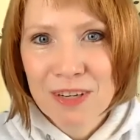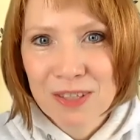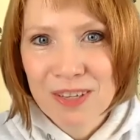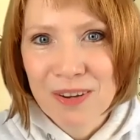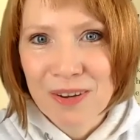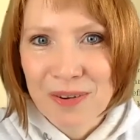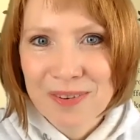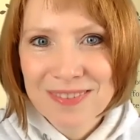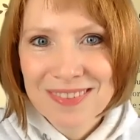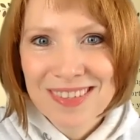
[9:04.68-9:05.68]

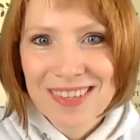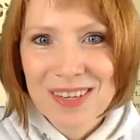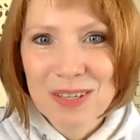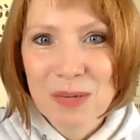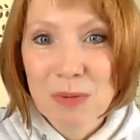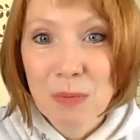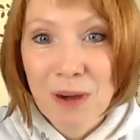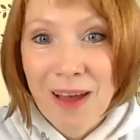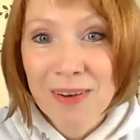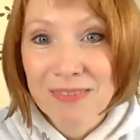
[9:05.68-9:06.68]
do, you should be
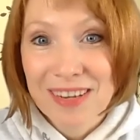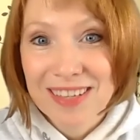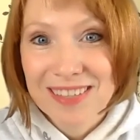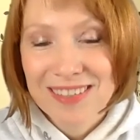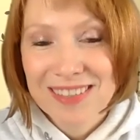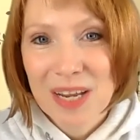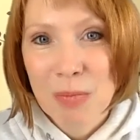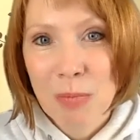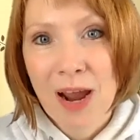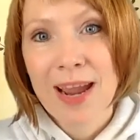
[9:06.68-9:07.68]
proud of it.
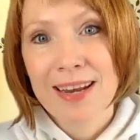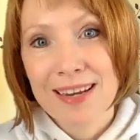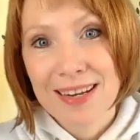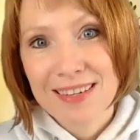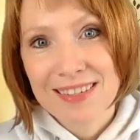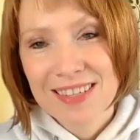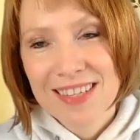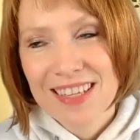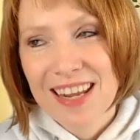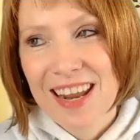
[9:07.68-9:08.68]
Take pride in it.
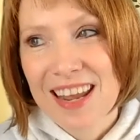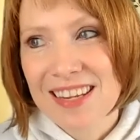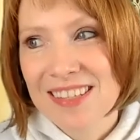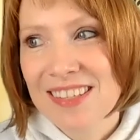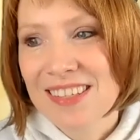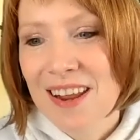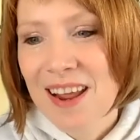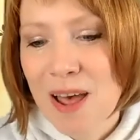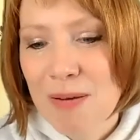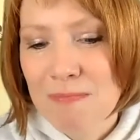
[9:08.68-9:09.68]
And
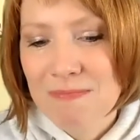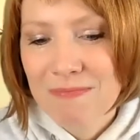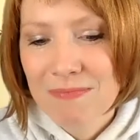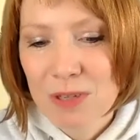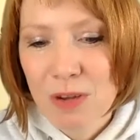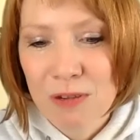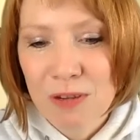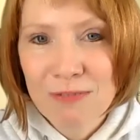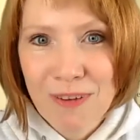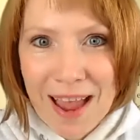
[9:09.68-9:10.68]
so if you
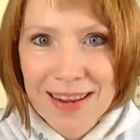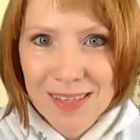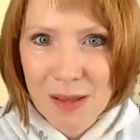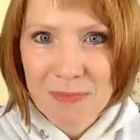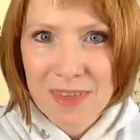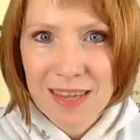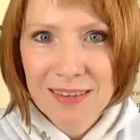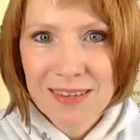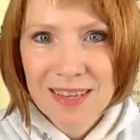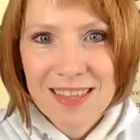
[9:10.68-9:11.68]
can find
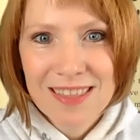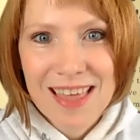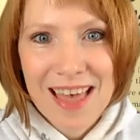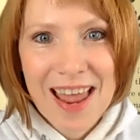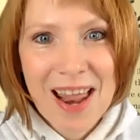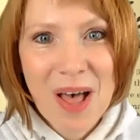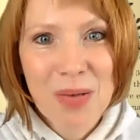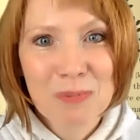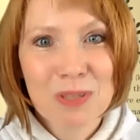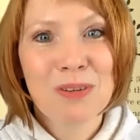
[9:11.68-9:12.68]
something that
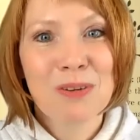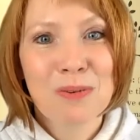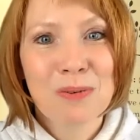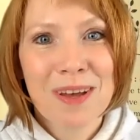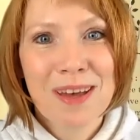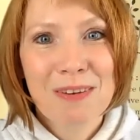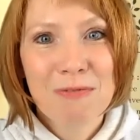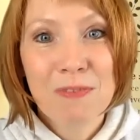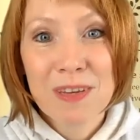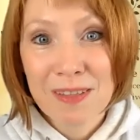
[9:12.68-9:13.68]
helps you
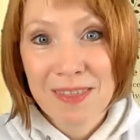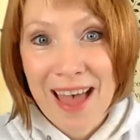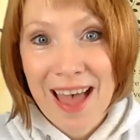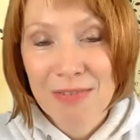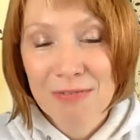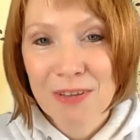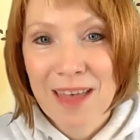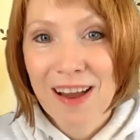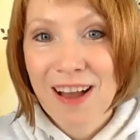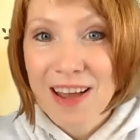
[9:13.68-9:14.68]
feel
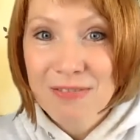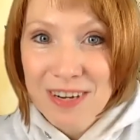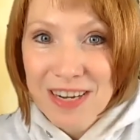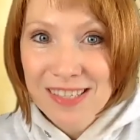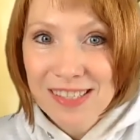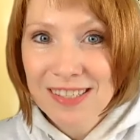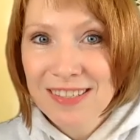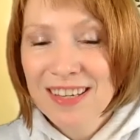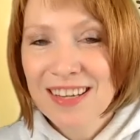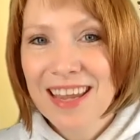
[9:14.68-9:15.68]
that confidence
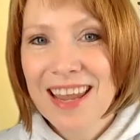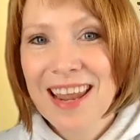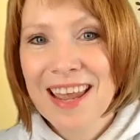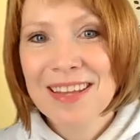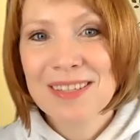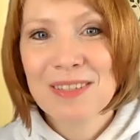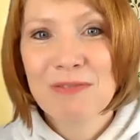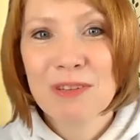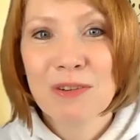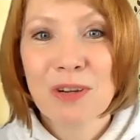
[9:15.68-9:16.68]
and
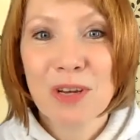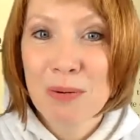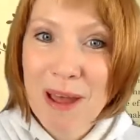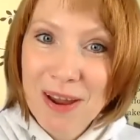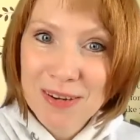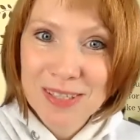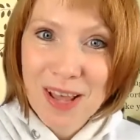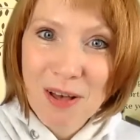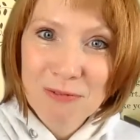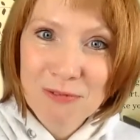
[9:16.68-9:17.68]
feel good about
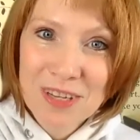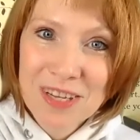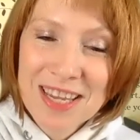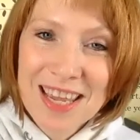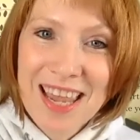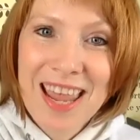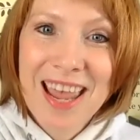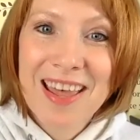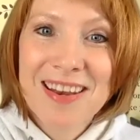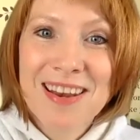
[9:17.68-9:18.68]
yourself
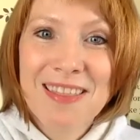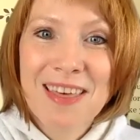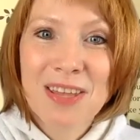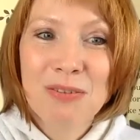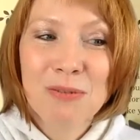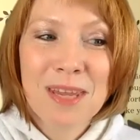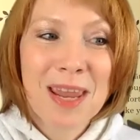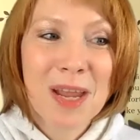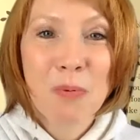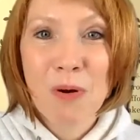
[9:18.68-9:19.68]
and that you
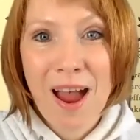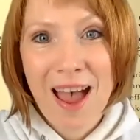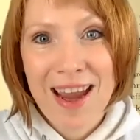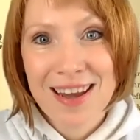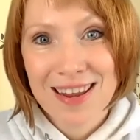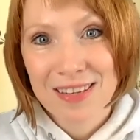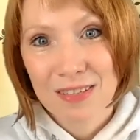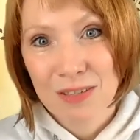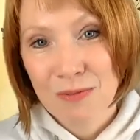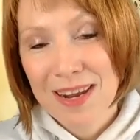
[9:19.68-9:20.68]
take pride in
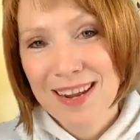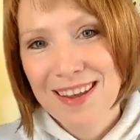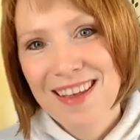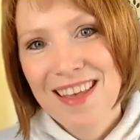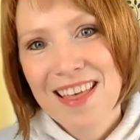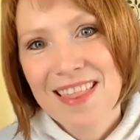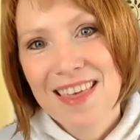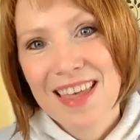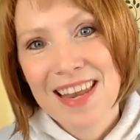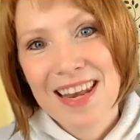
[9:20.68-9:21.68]
doing,
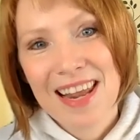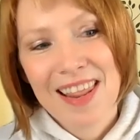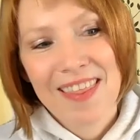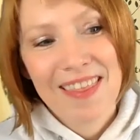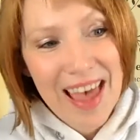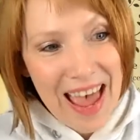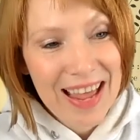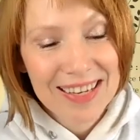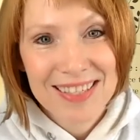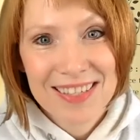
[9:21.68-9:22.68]
then
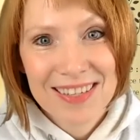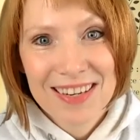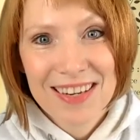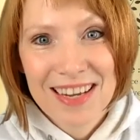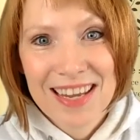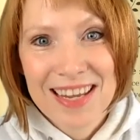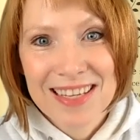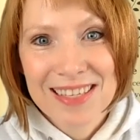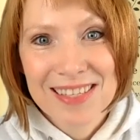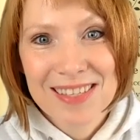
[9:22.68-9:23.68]
that
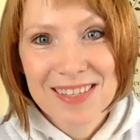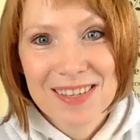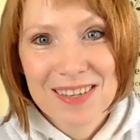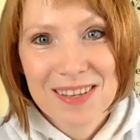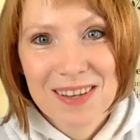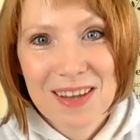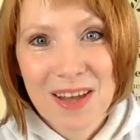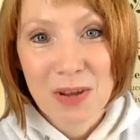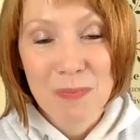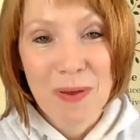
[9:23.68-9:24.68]
is a
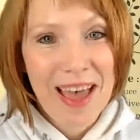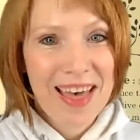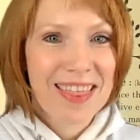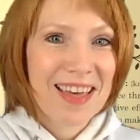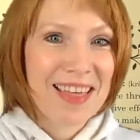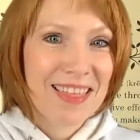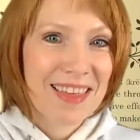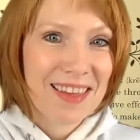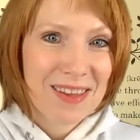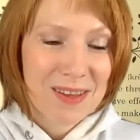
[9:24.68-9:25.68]
good path, I
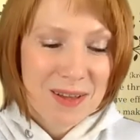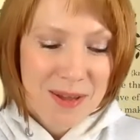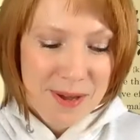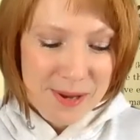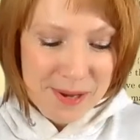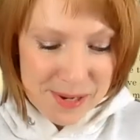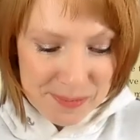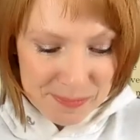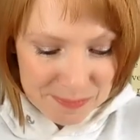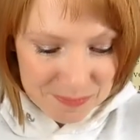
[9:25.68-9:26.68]
think.
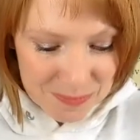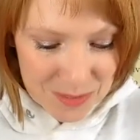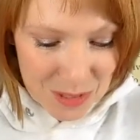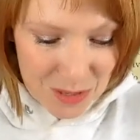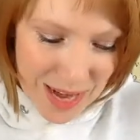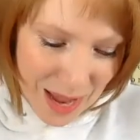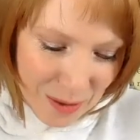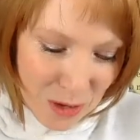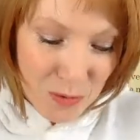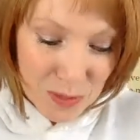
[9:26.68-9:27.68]
So yeah,
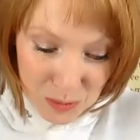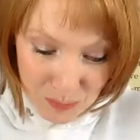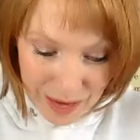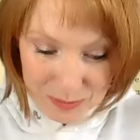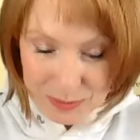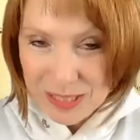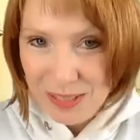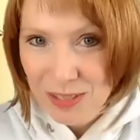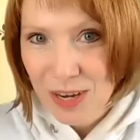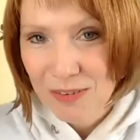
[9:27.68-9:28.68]
who inspired me to
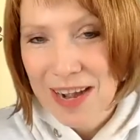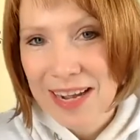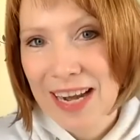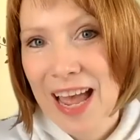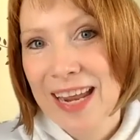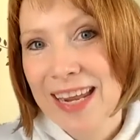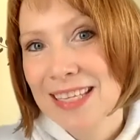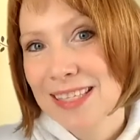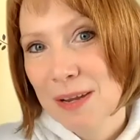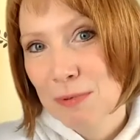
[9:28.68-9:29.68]
start writing? I
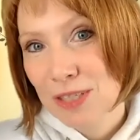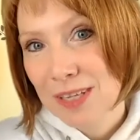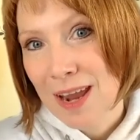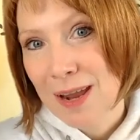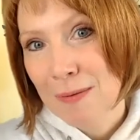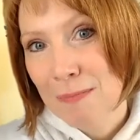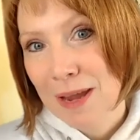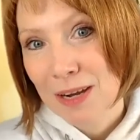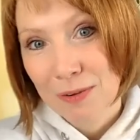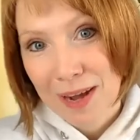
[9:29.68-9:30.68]
guess I would say
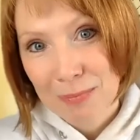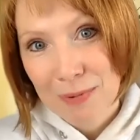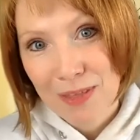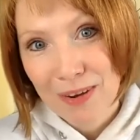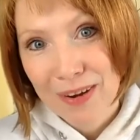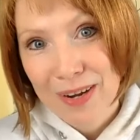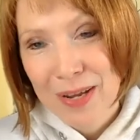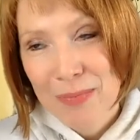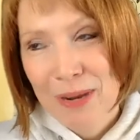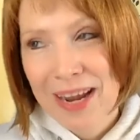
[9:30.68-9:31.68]
my grandmother,
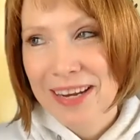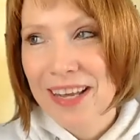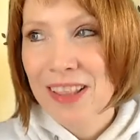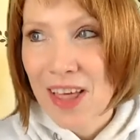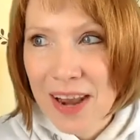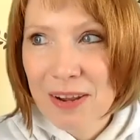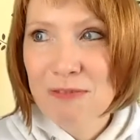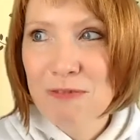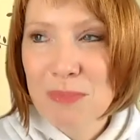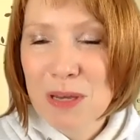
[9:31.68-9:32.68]
but I had a lot
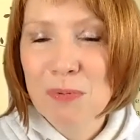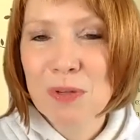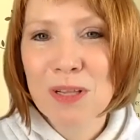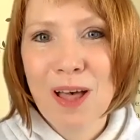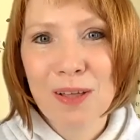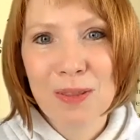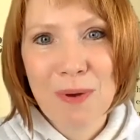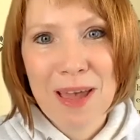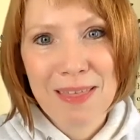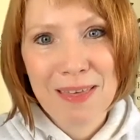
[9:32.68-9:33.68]
of people along the
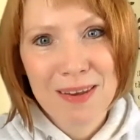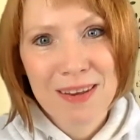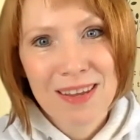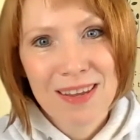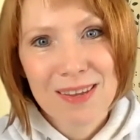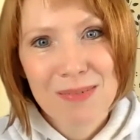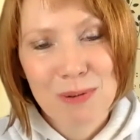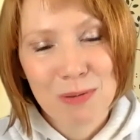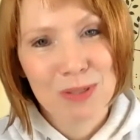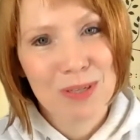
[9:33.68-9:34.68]
way that
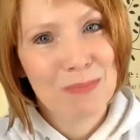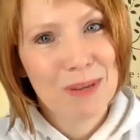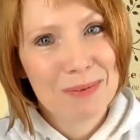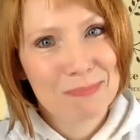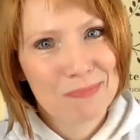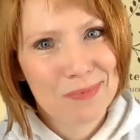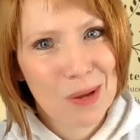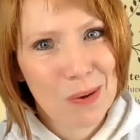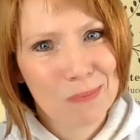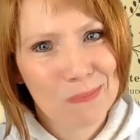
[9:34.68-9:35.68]
boosted me.
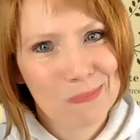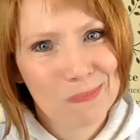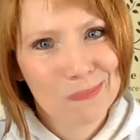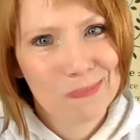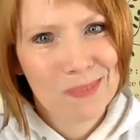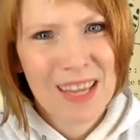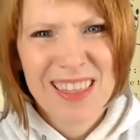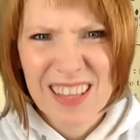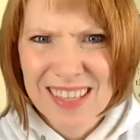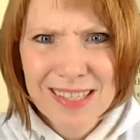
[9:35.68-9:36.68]
So
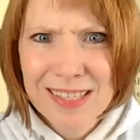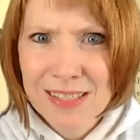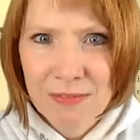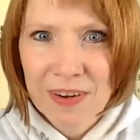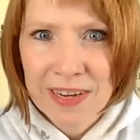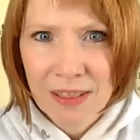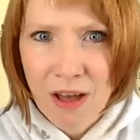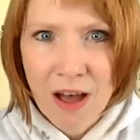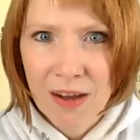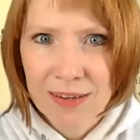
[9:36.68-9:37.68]
the list is very
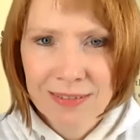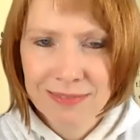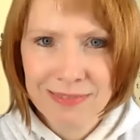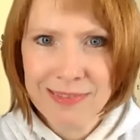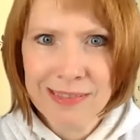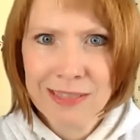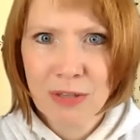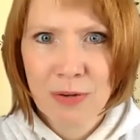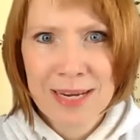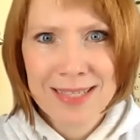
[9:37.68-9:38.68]
long. It's
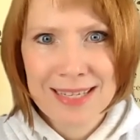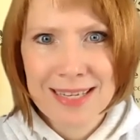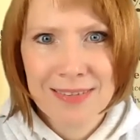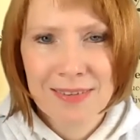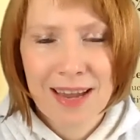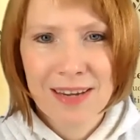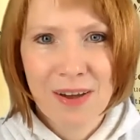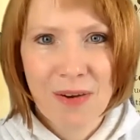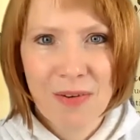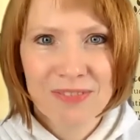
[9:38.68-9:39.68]
crazy, I know.